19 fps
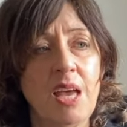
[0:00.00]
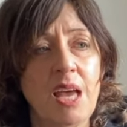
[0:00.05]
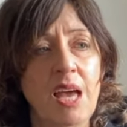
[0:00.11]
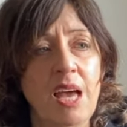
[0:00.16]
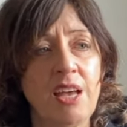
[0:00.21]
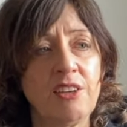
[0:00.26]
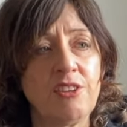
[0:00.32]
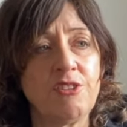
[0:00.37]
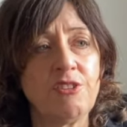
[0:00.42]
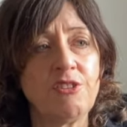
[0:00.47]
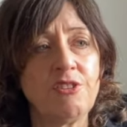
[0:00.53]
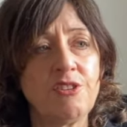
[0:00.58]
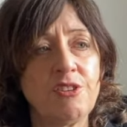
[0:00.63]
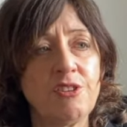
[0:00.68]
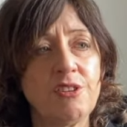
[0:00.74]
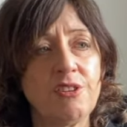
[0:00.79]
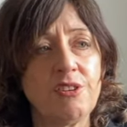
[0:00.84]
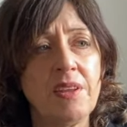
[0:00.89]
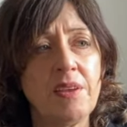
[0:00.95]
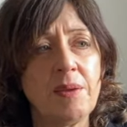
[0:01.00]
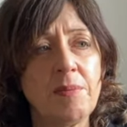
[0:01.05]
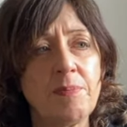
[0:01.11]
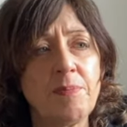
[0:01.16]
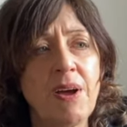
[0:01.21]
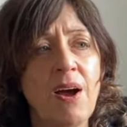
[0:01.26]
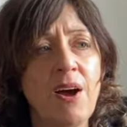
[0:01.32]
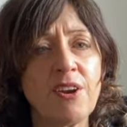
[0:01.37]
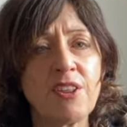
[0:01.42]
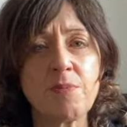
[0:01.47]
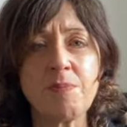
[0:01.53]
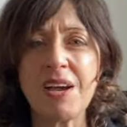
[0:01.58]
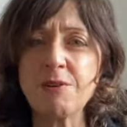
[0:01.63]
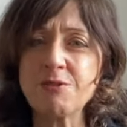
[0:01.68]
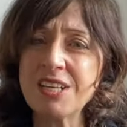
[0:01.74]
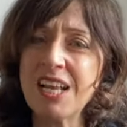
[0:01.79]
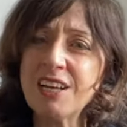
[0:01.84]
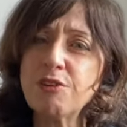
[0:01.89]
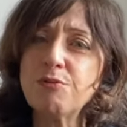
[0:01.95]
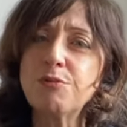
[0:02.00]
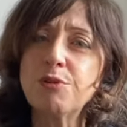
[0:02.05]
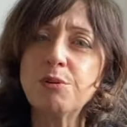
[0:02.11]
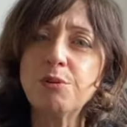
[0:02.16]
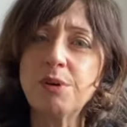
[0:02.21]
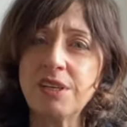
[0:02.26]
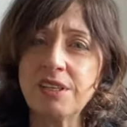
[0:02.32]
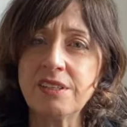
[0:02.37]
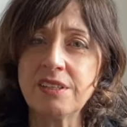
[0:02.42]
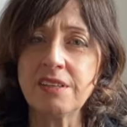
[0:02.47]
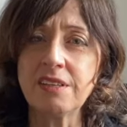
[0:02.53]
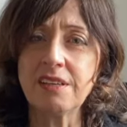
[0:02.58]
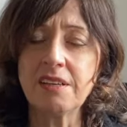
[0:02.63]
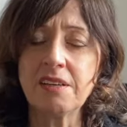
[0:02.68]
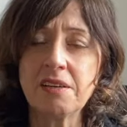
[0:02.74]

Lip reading: and part of the back. It was like a ruin.